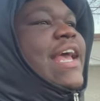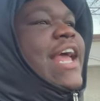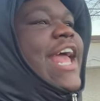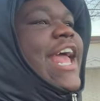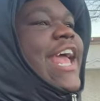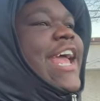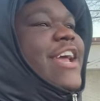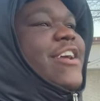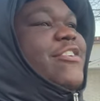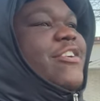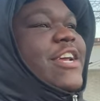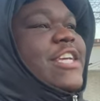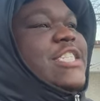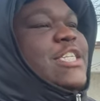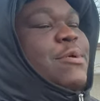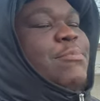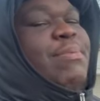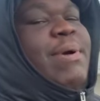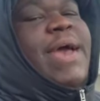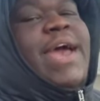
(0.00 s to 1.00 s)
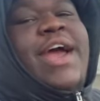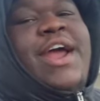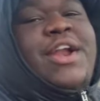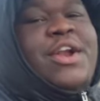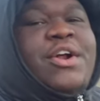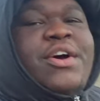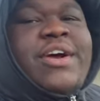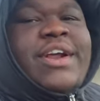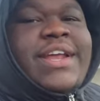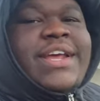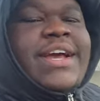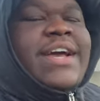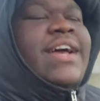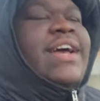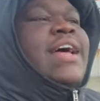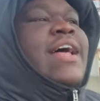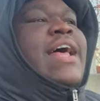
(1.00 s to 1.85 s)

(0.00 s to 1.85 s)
it increases your paranoia.